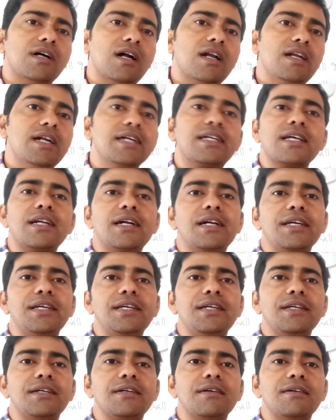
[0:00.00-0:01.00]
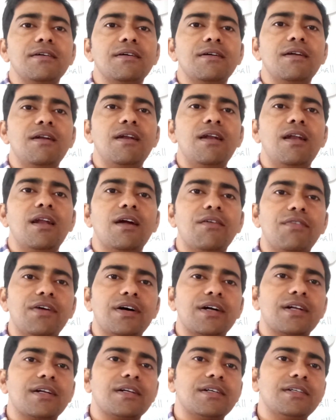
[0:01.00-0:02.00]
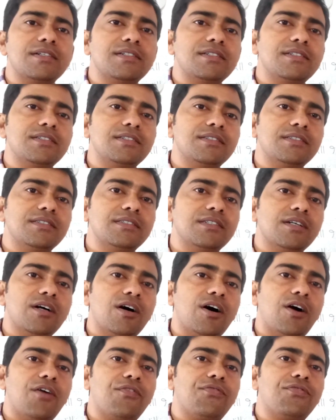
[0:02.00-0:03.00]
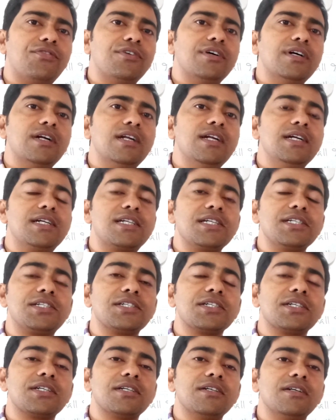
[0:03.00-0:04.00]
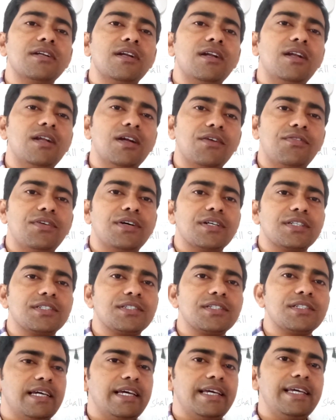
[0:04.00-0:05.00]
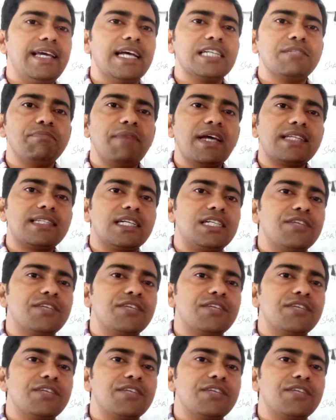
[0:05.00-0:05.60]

literary lover, of literature lovers. He has made the